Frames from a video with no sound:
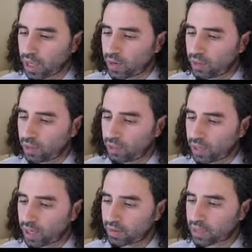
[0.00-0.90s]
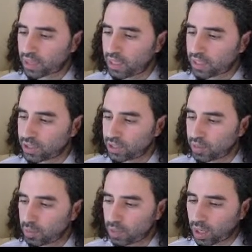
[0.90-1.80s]
And when we have recited to
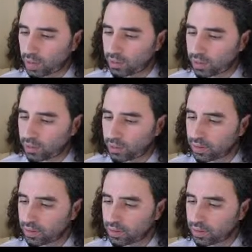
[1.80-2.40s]
you, O Muhammad,